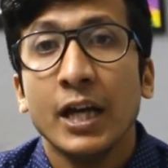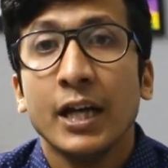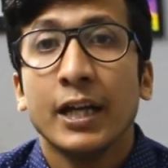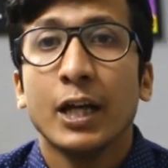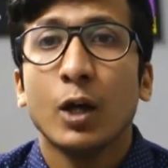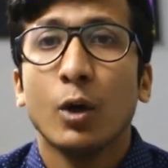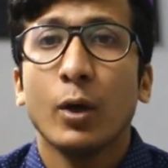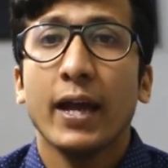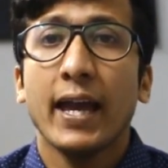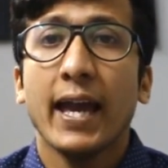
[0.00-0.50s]

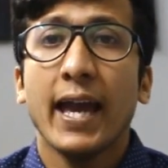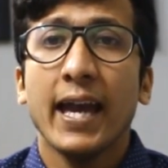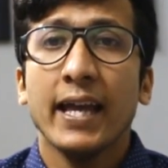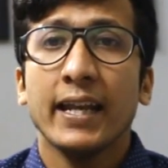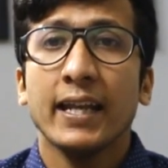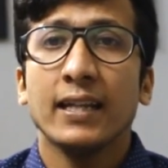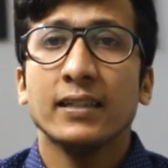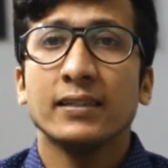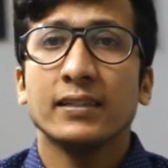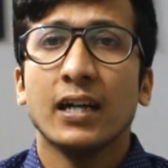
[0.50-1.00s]
Now
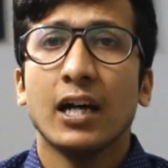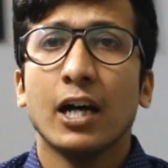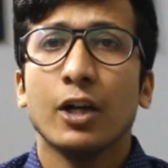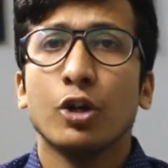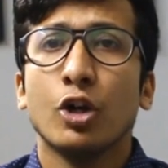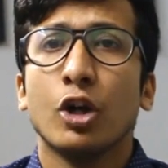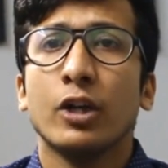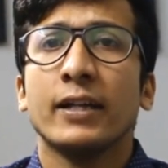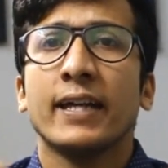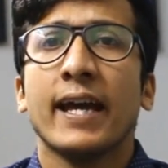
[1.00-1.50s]
arrays are
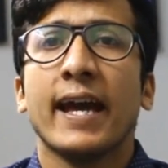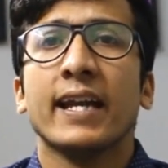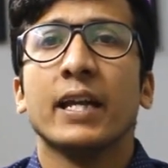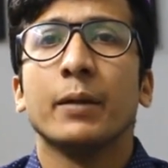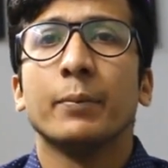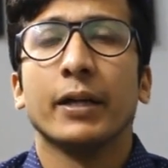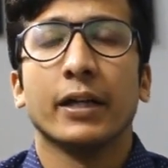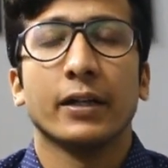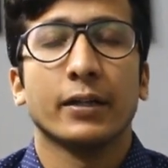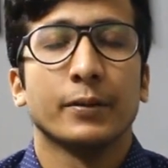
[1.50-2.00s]
not
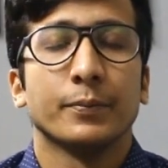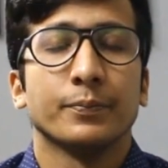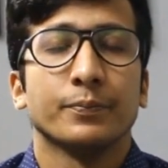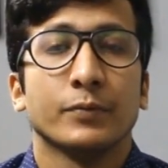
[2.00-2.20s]
dynamic.